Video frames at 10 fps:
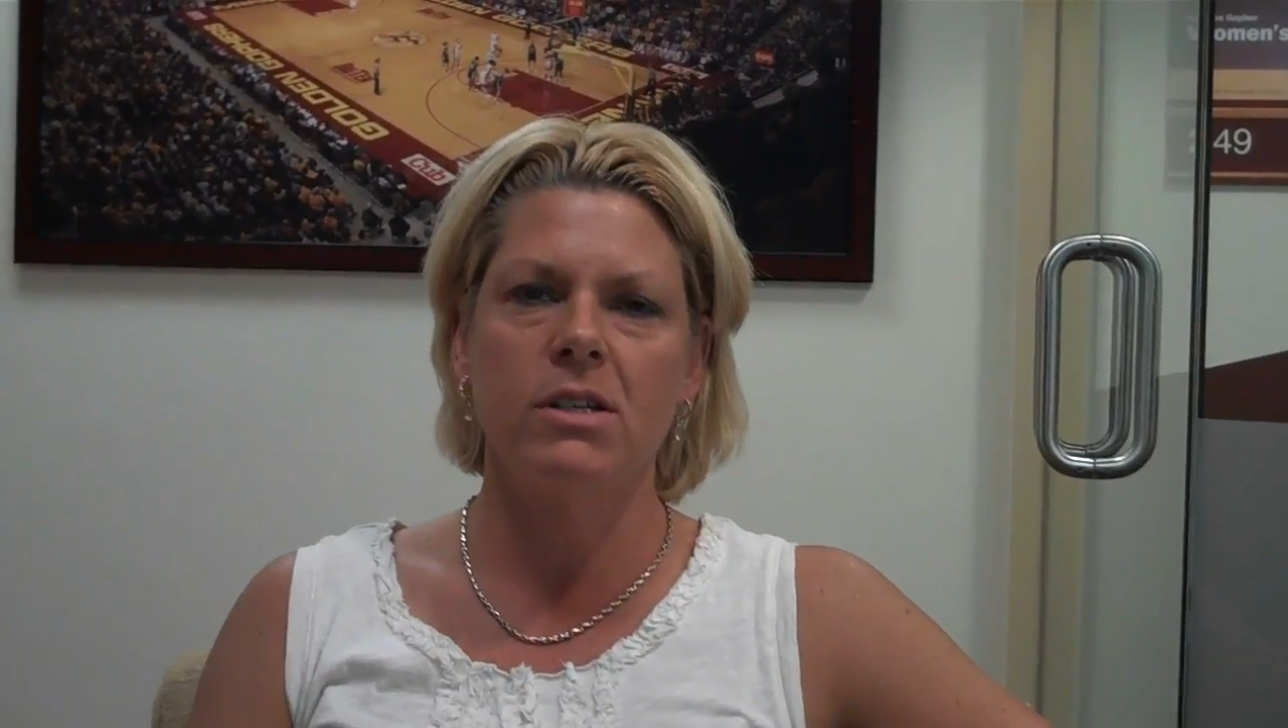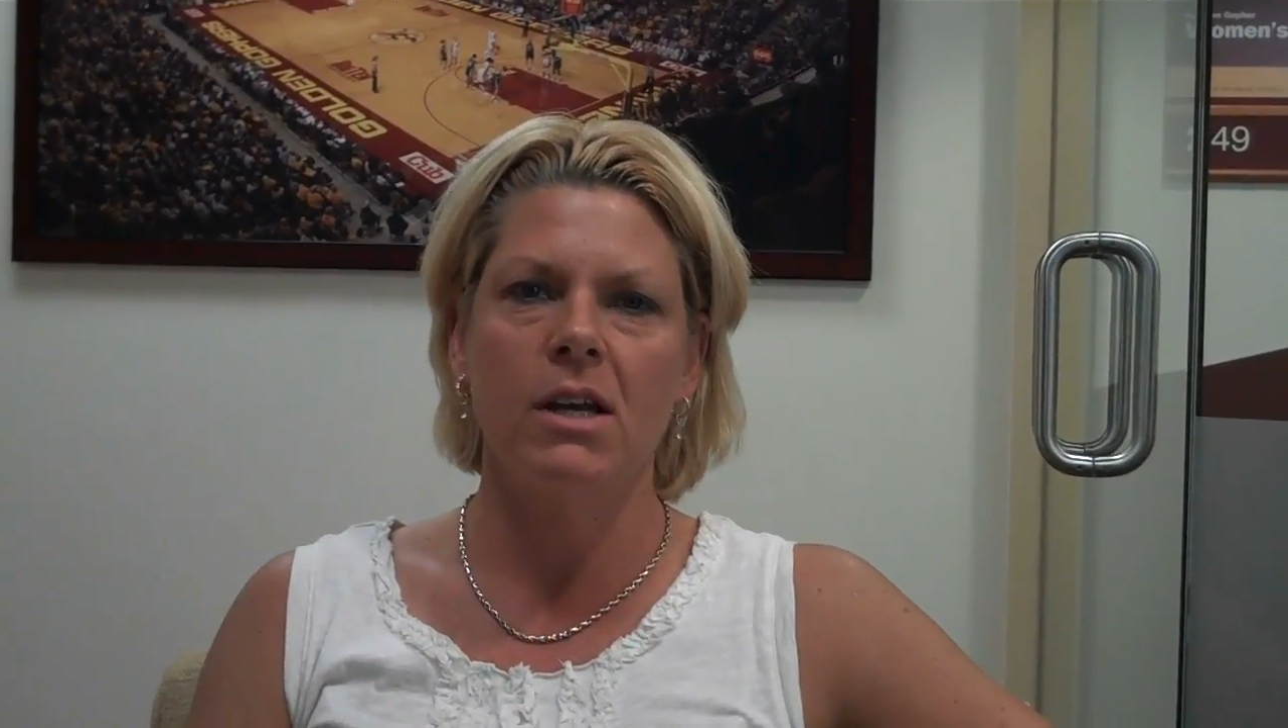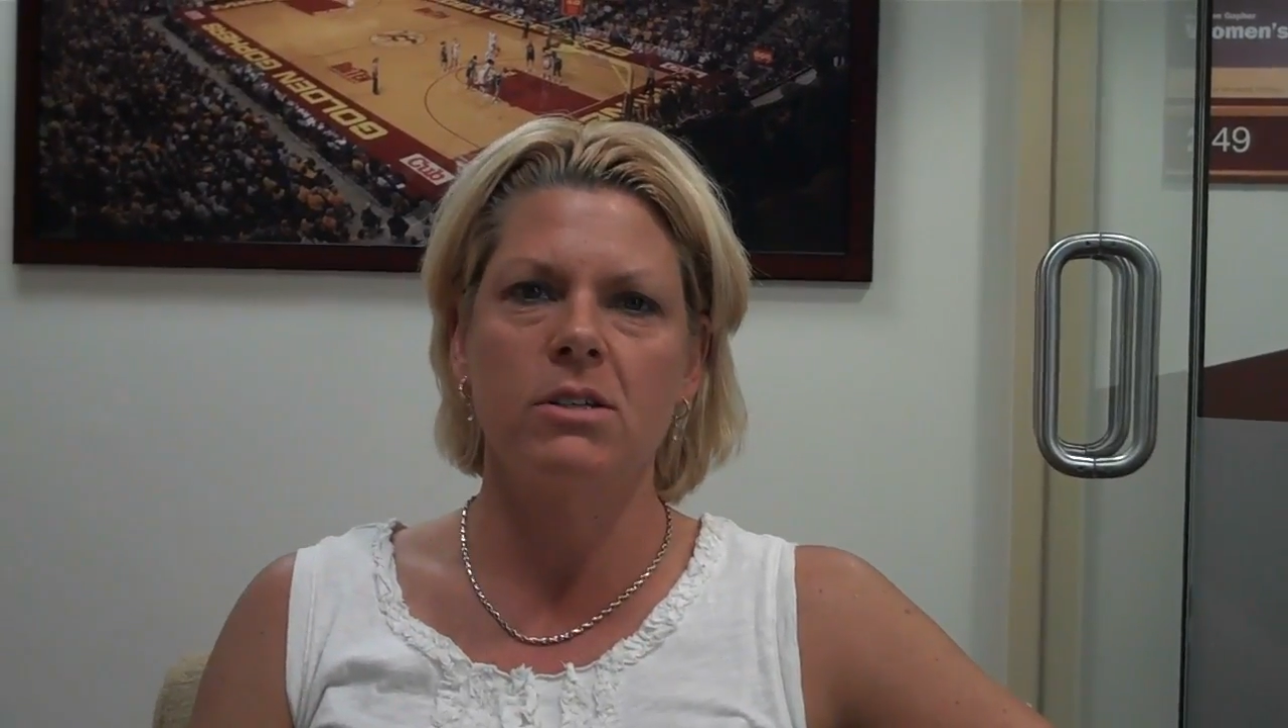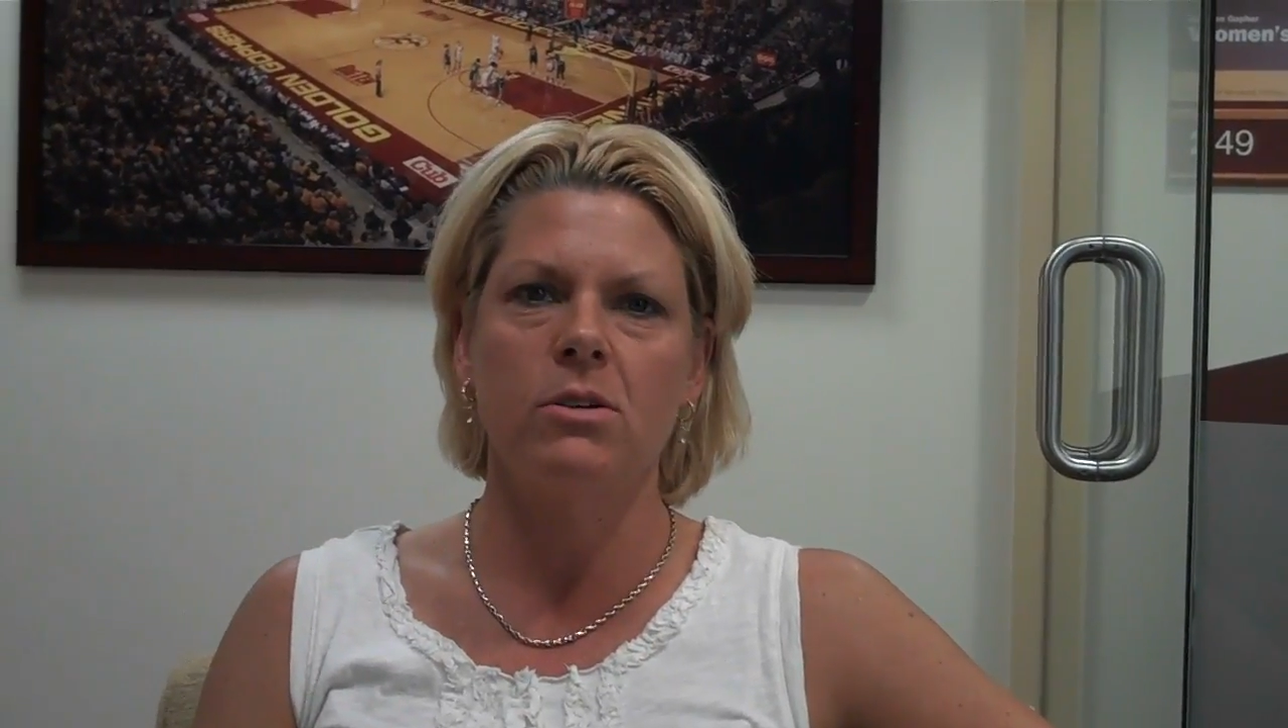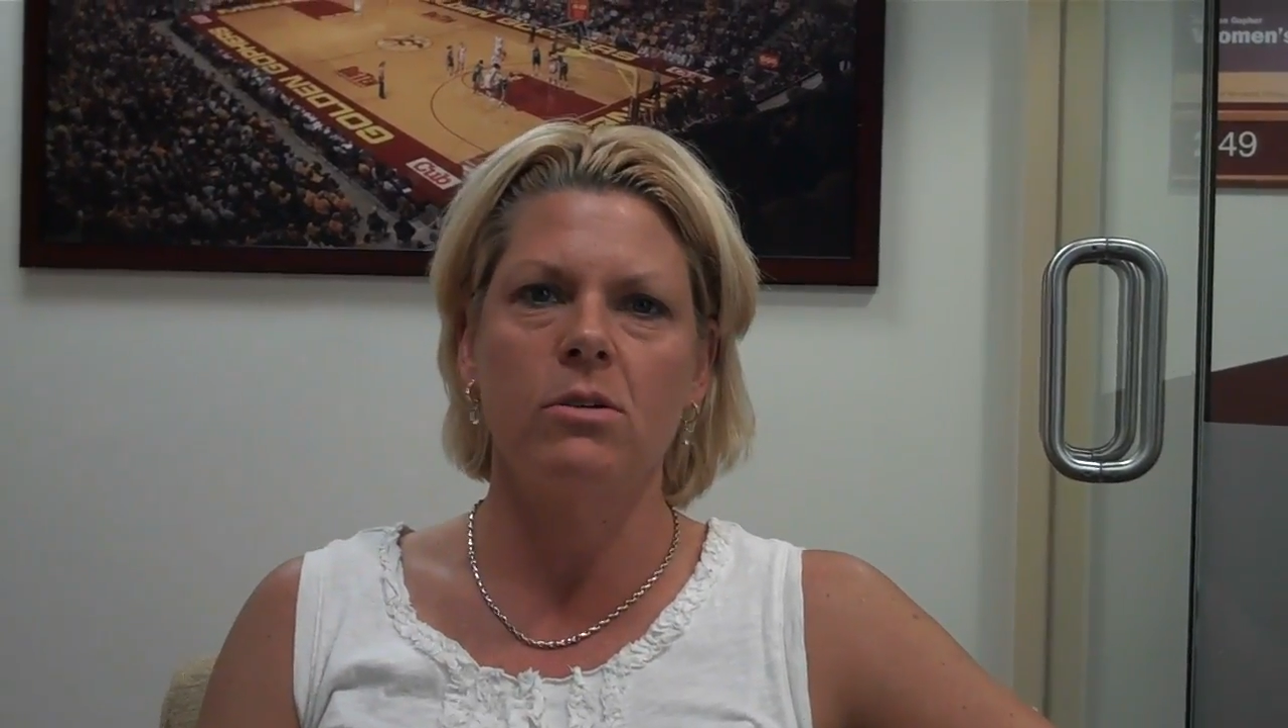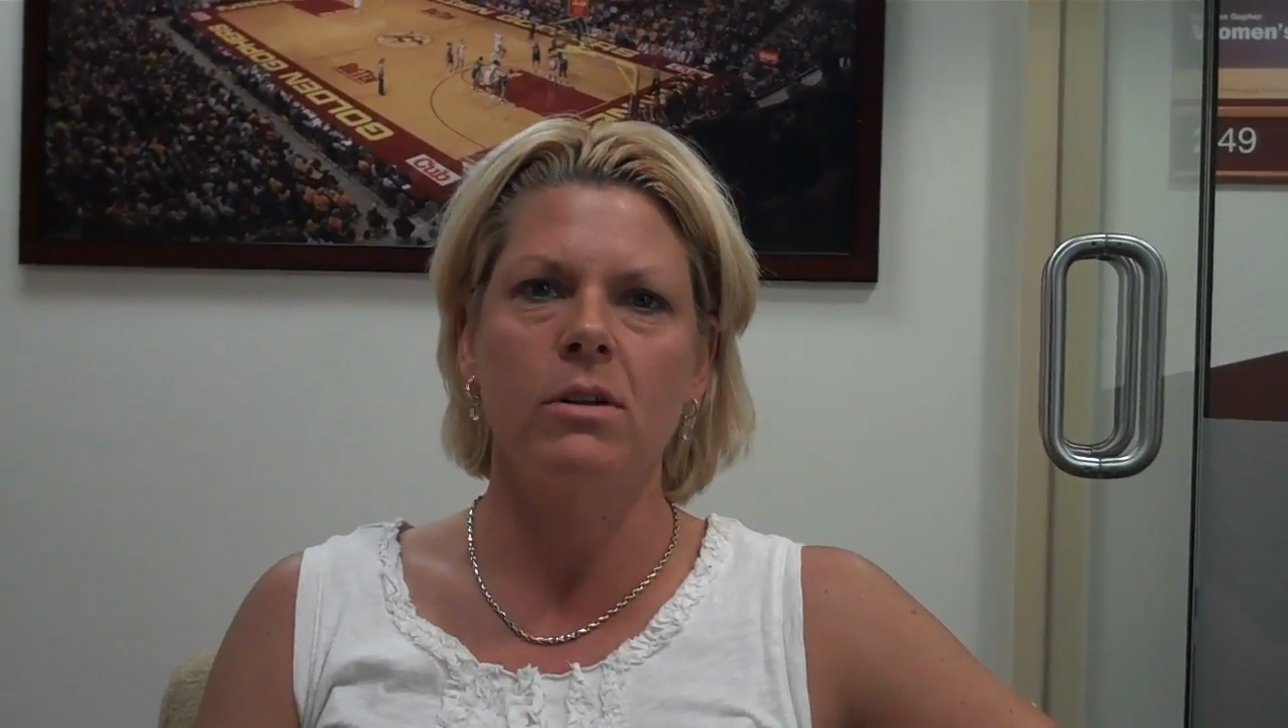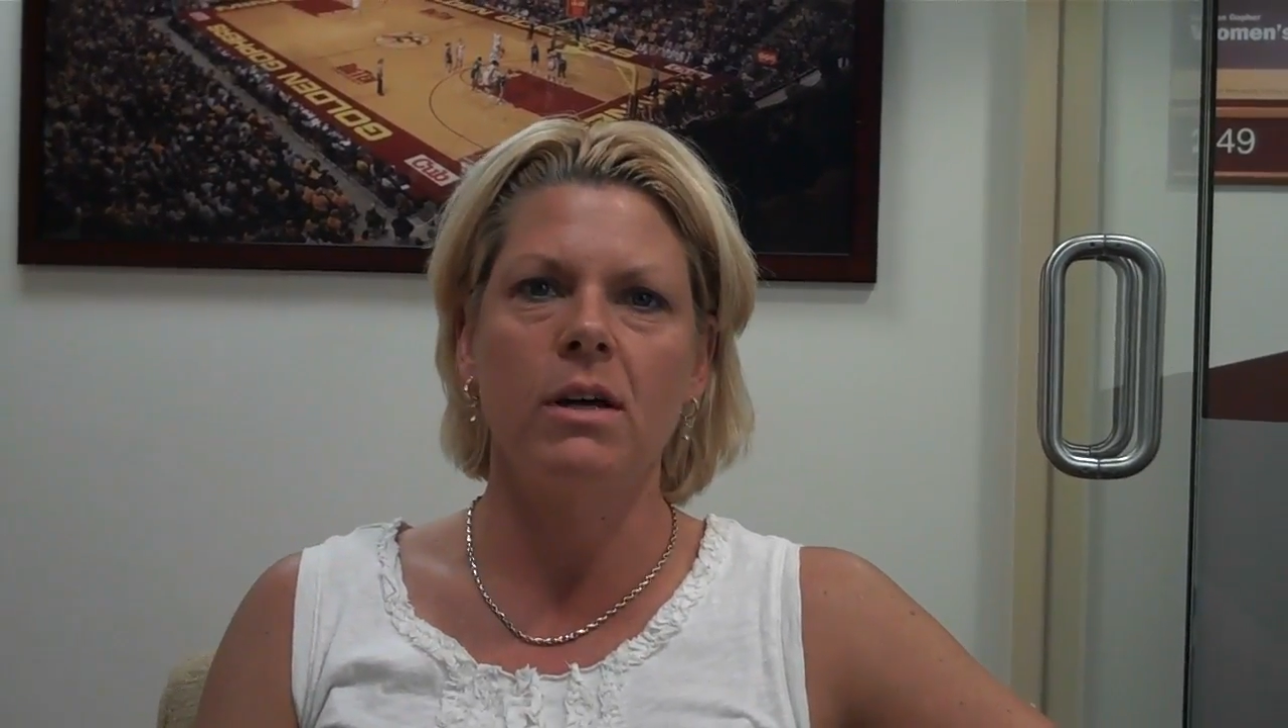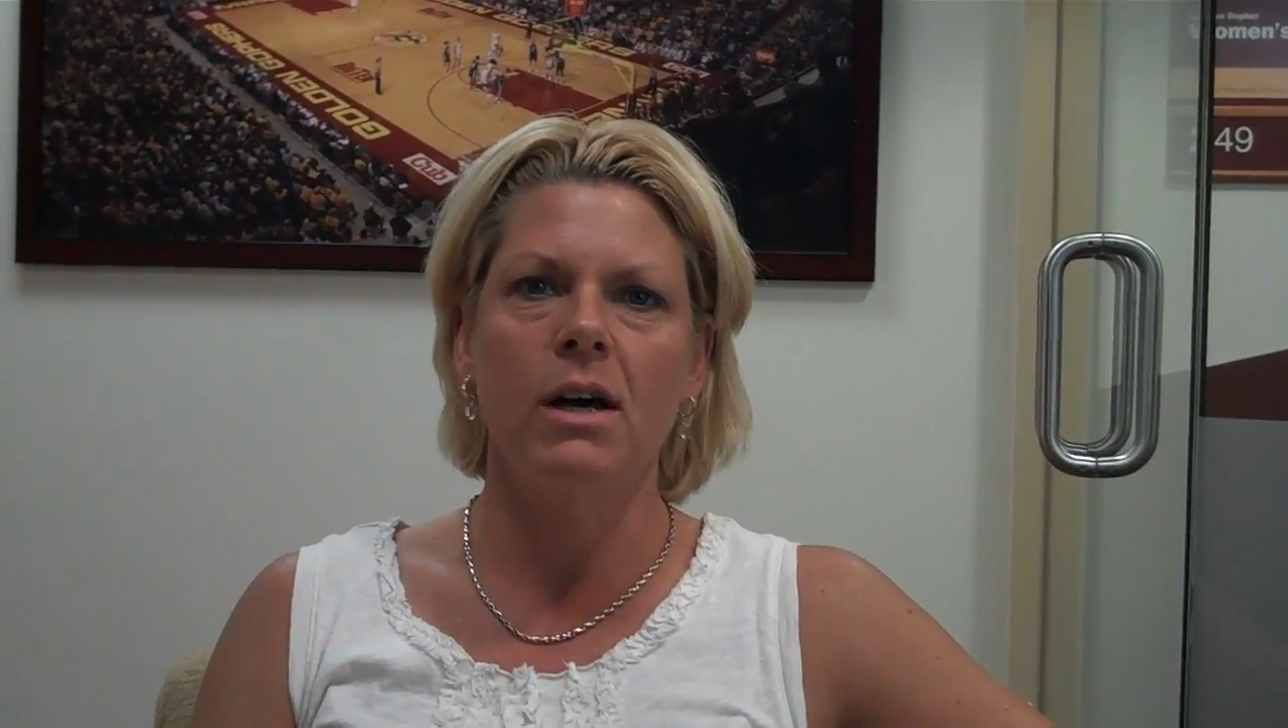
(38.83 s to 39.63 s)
schedule,